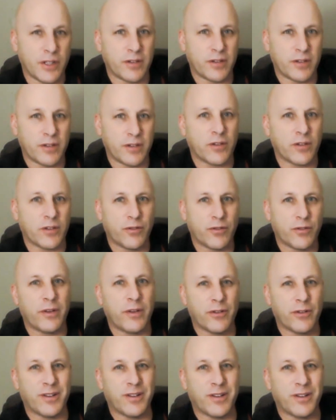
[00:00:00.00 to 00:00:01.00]
that
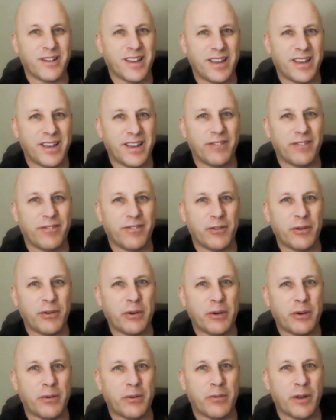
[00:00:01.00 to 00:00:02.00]
Jesus' favorite
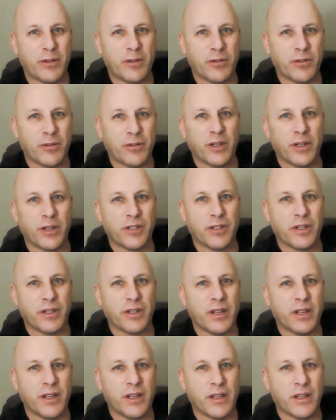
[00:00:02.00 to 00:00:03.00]
day for
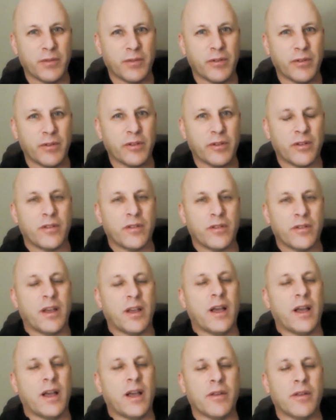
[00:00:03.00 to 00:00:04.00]
restoration and healing was
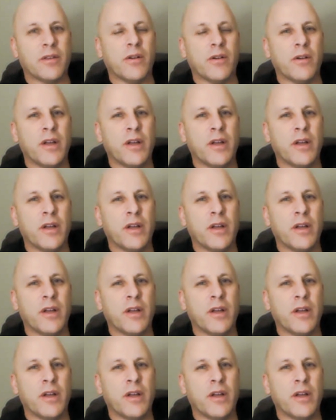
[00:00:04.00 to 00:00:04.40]
a Sabbath.